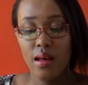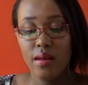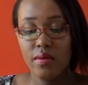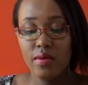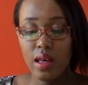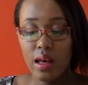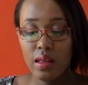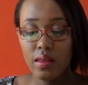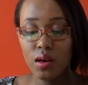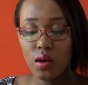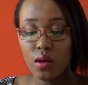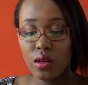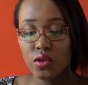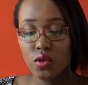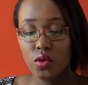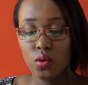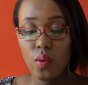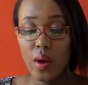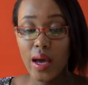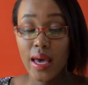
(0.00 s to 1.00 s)
The other
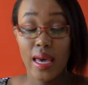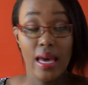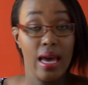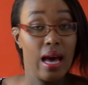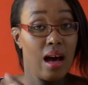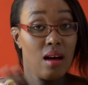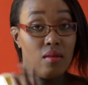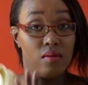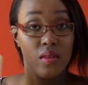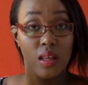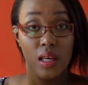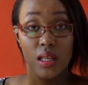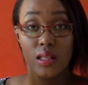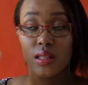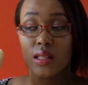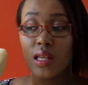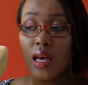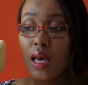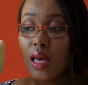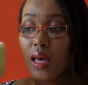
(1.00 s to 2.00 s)
reason why I have this
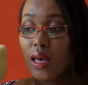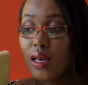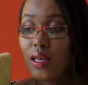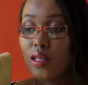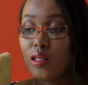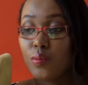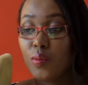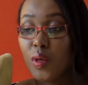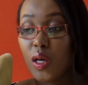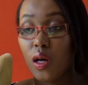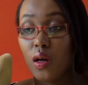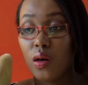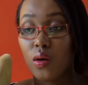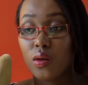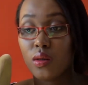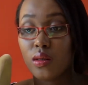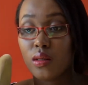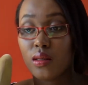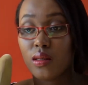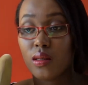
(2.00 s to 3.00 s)
is
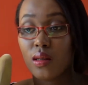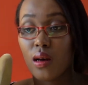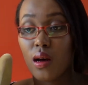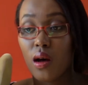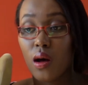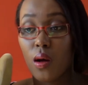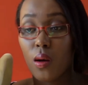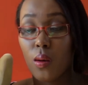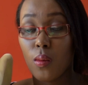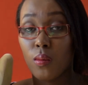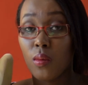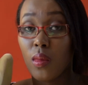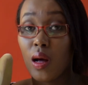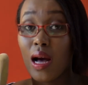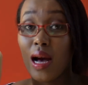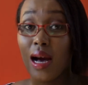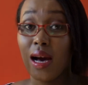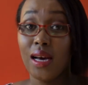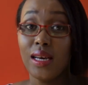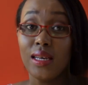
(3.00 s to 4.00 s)
because um,
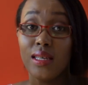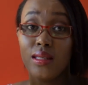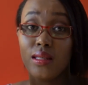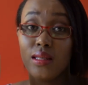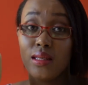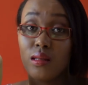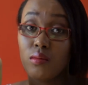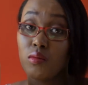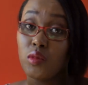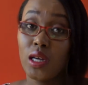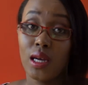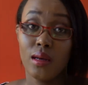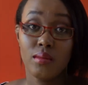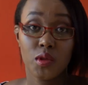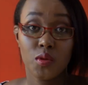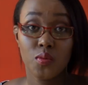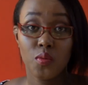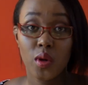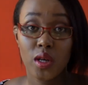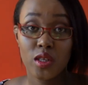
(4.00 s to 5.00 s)
I
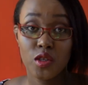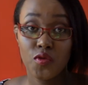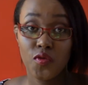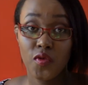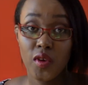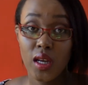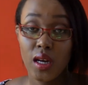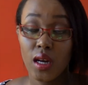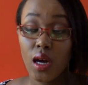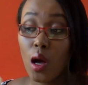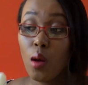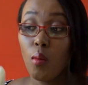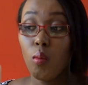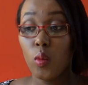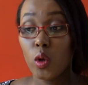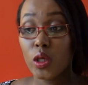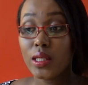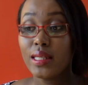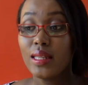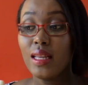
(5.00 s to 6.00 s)
sometimes breastfeed.
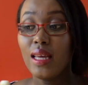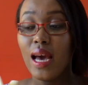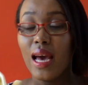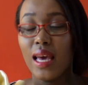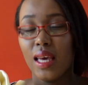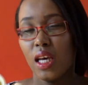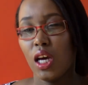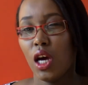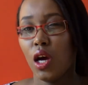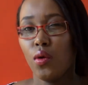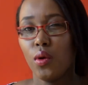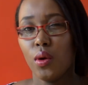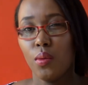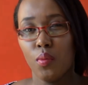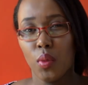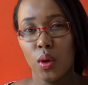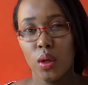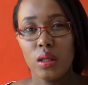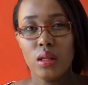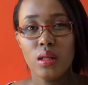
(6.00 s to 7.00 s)
Mostly I carry
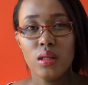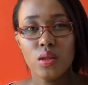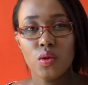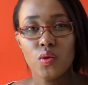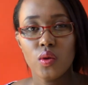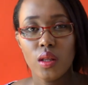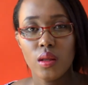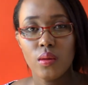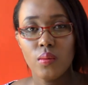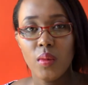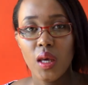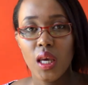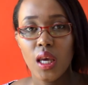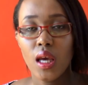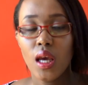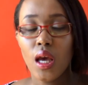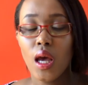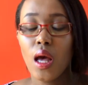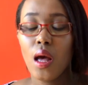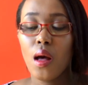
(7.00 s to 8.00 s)
bottles with
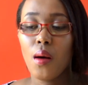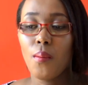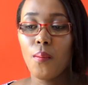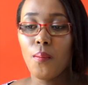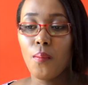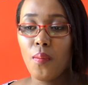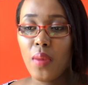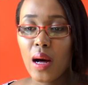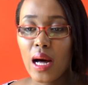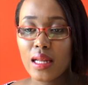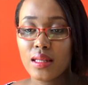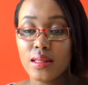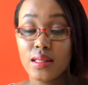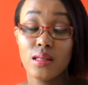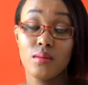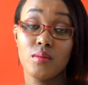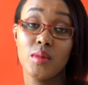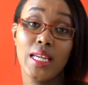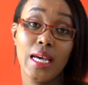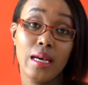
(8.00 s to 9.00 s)
me, but
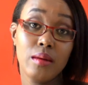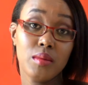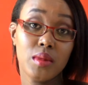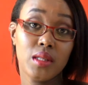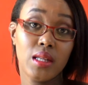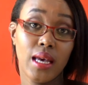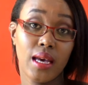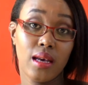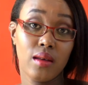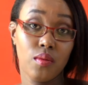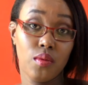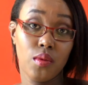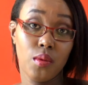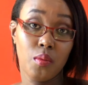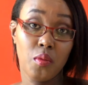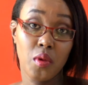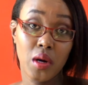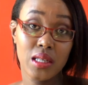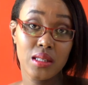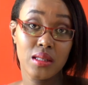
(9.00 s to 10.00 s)
sometimes like the
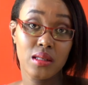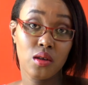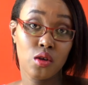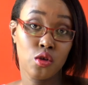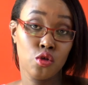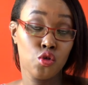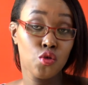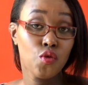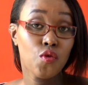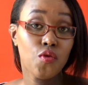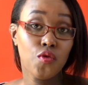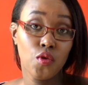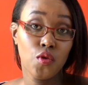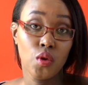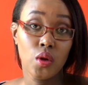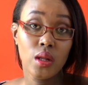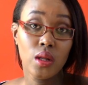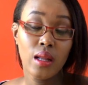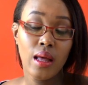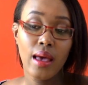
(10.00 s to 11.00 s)
breasts are too
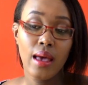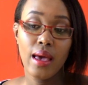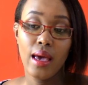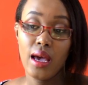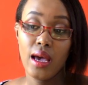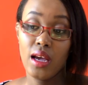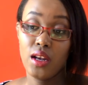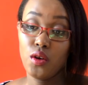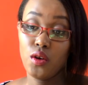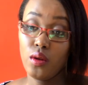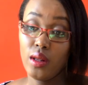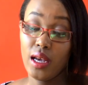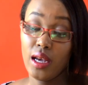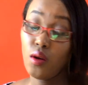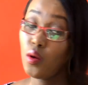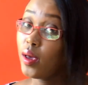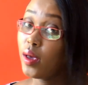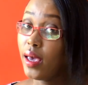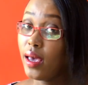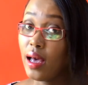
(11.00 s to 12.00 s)
full and you're like,
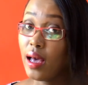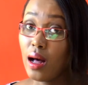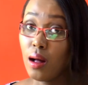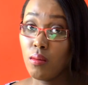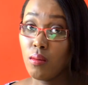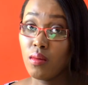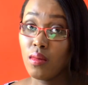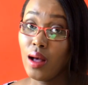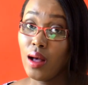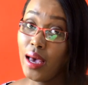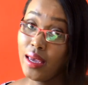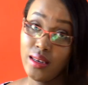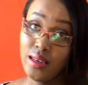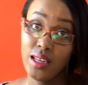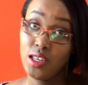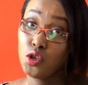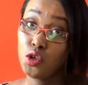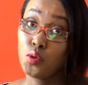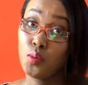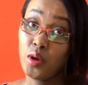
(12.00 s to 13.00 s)
okay, um, I
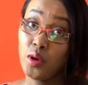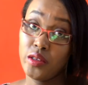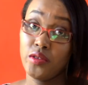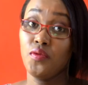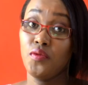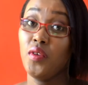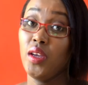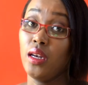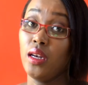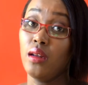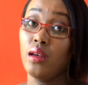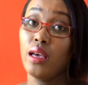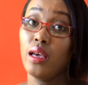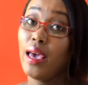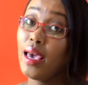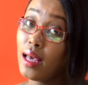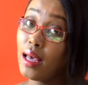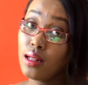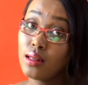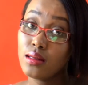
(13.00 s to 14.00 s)
need to breastfeed,
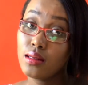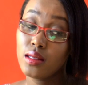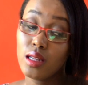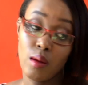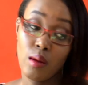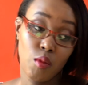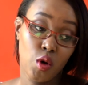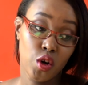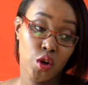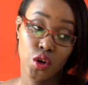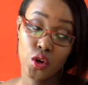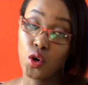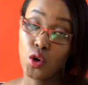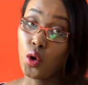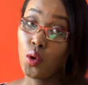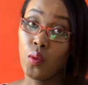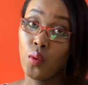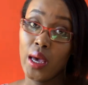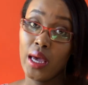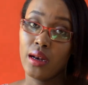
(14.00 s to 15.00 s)
else I'm gonna
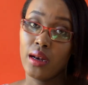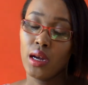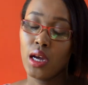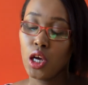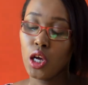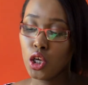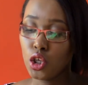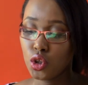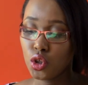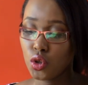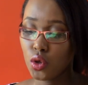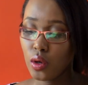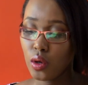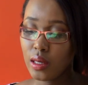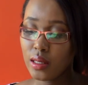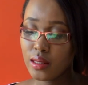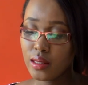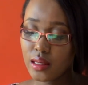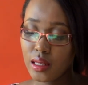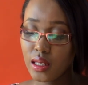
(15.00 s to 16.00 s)
go wet. So
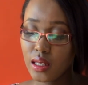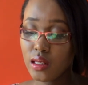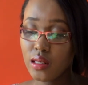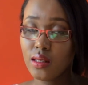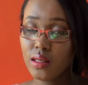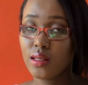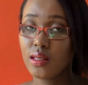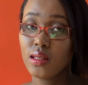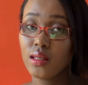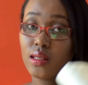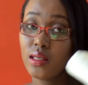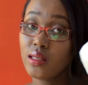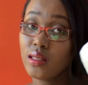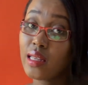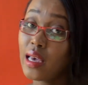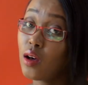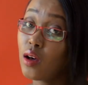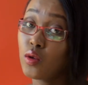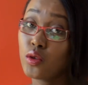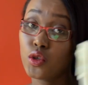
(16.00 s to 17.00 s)
in such instances,
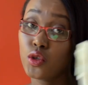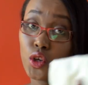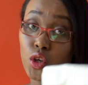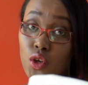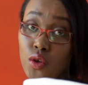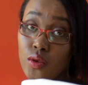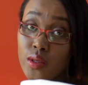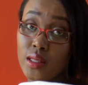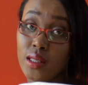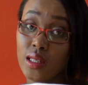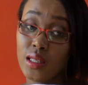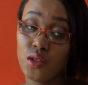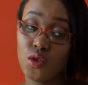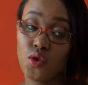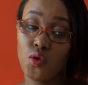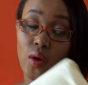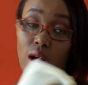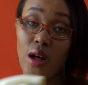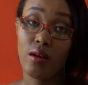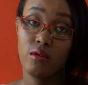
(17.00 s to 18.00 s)
I also use this
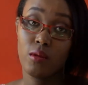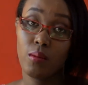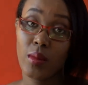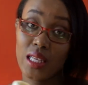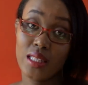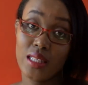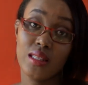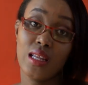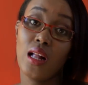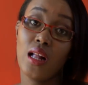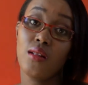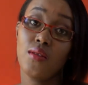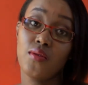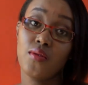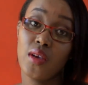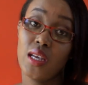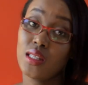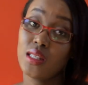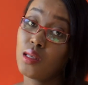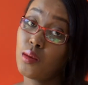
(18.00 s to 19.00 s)
to cover
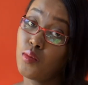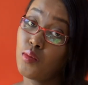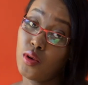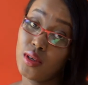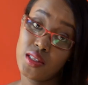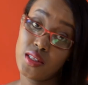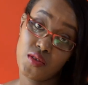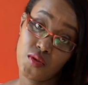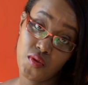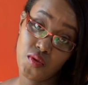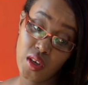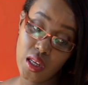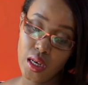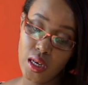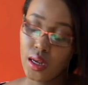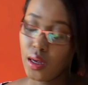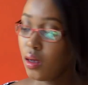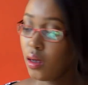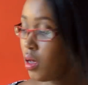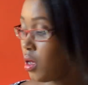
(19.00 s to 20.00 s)
myself as I breastfeed.
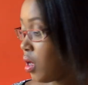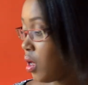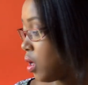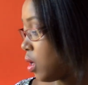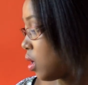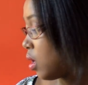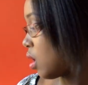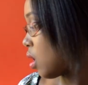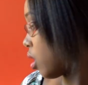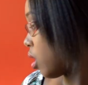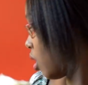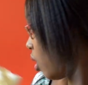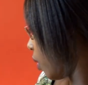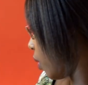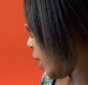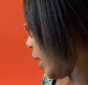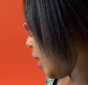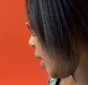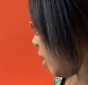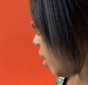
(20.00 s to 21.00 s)

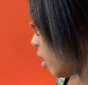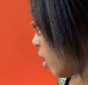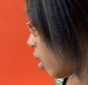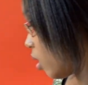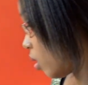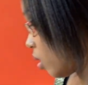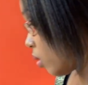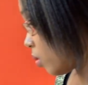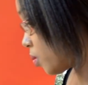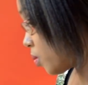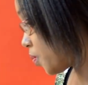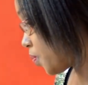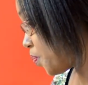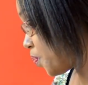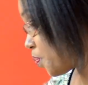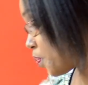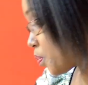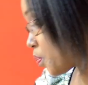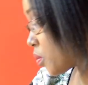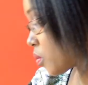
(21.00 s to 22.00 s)
Okay, um,
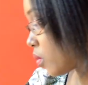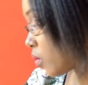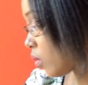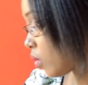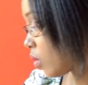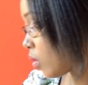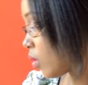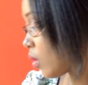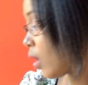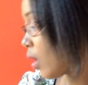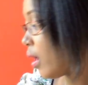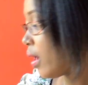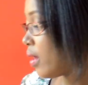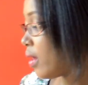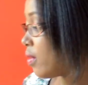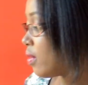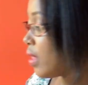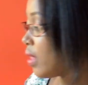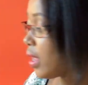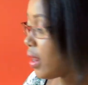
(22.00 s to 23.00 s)

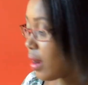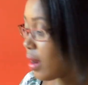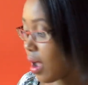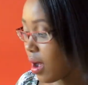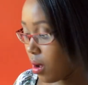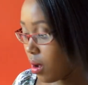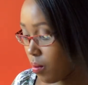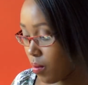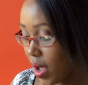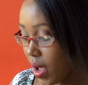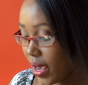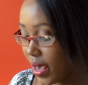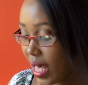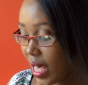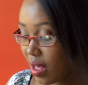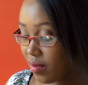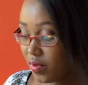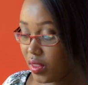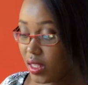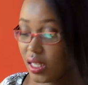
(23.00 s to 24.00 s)
and then um, I
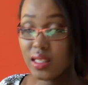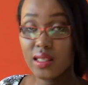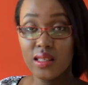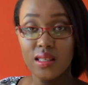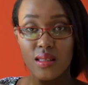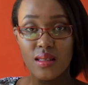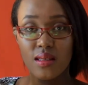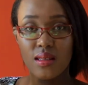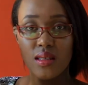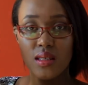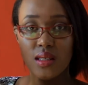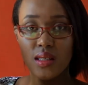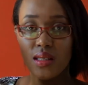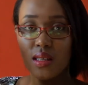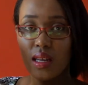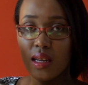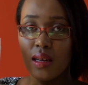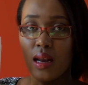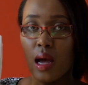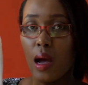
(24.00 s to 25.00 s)
have this. It's
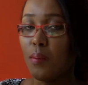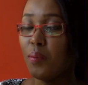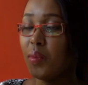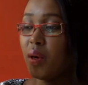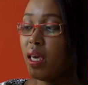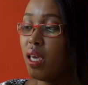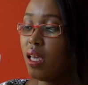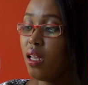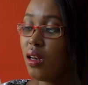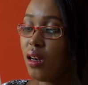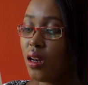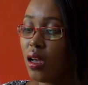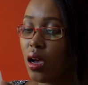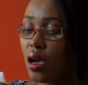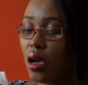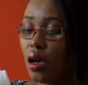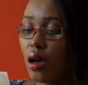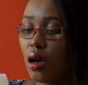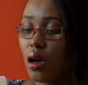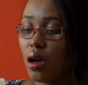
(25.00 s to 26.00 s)
just a napkin,
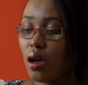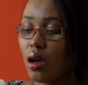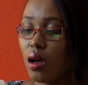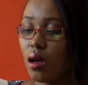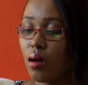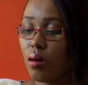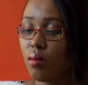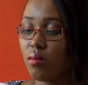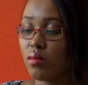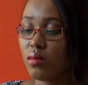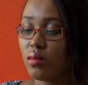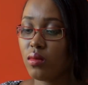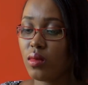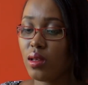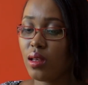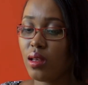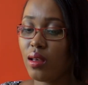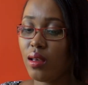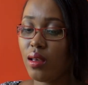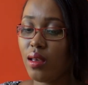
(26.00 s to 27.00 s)
um,
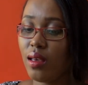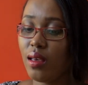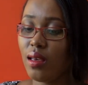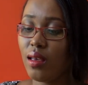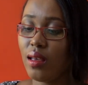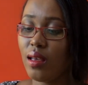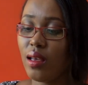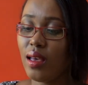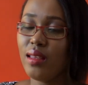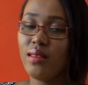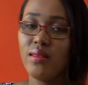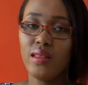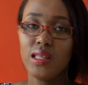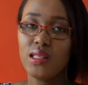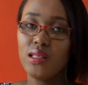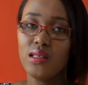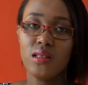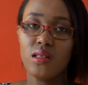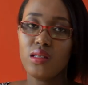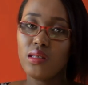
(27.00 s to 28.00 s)
and
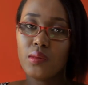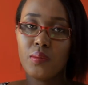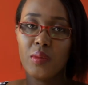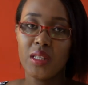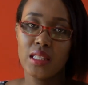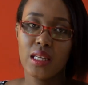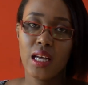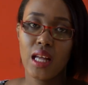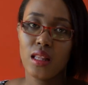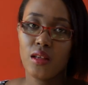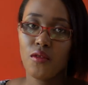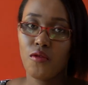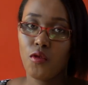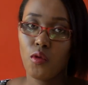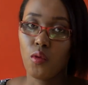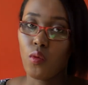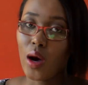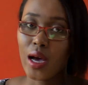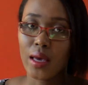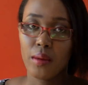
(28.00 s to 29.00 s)
this is just basically
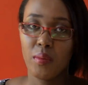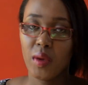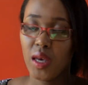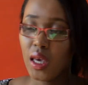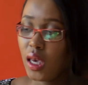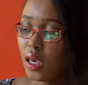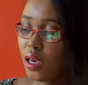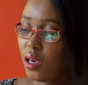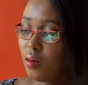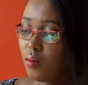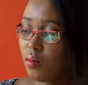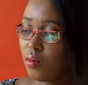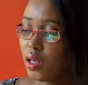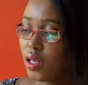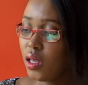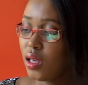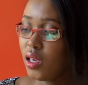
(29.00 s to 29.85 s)
for wiping him.